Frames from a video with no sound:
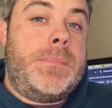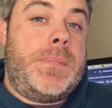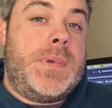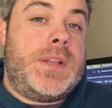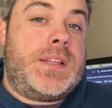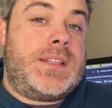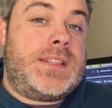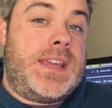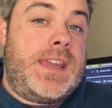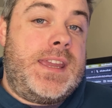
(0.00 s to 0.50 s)

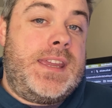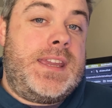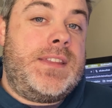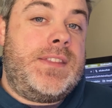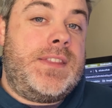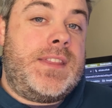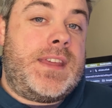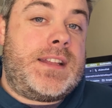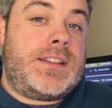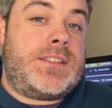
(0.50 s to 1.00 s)
But
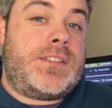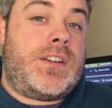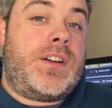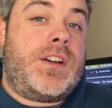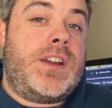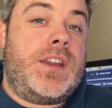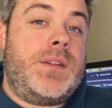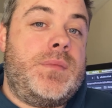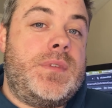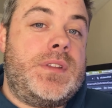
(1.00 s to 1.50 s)
taking that
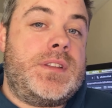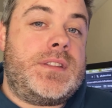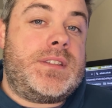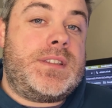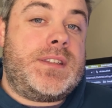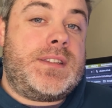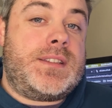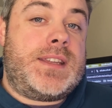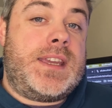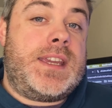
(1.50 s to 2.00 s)
time
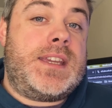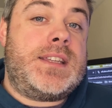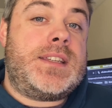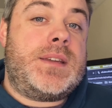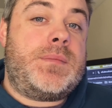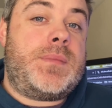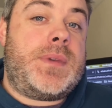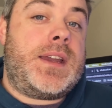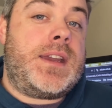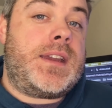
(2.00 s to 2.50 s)
to take a
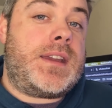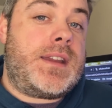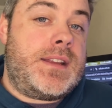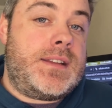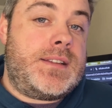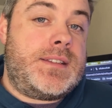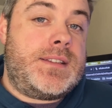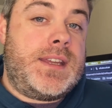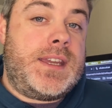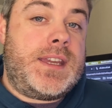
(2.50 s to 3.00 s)
step back,
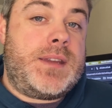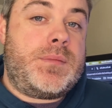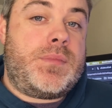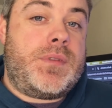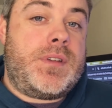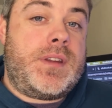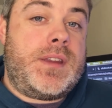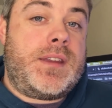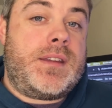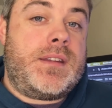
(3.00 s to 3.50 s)
take a
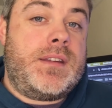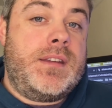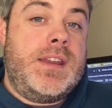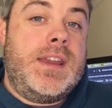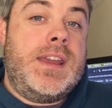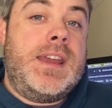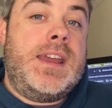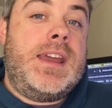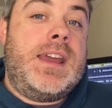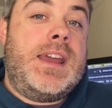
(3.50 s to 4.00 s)
break,
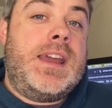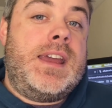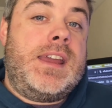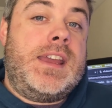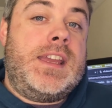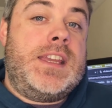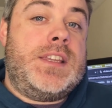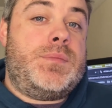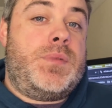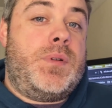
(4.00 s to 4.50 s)

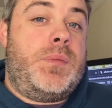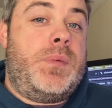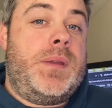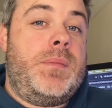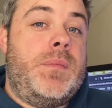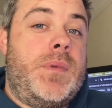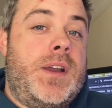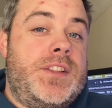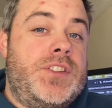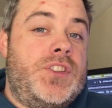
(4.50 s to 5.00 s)
is probably
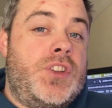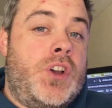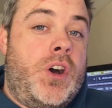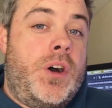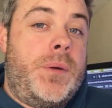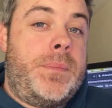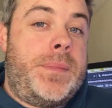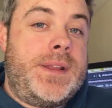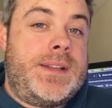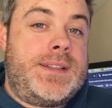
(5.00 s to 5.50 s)
my
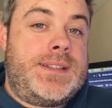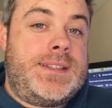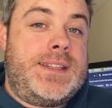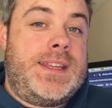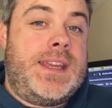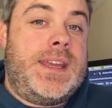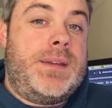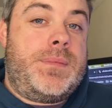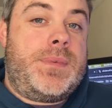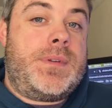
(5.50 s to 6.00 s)
top
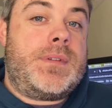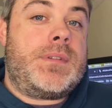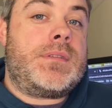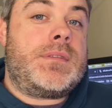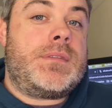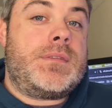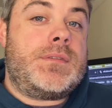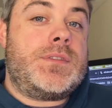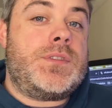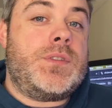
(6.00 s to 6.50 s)
tip
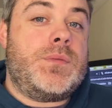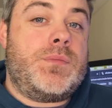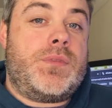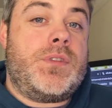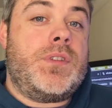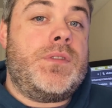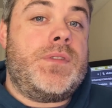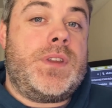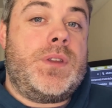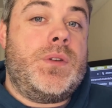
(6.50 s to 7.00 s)
to
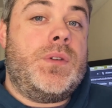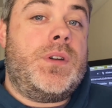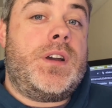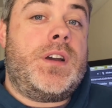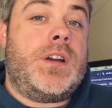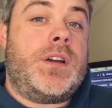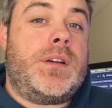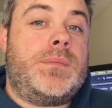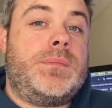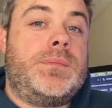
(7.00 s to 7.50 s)
improving your
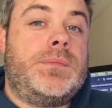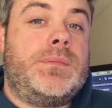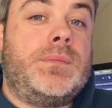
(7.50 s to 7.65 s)
art.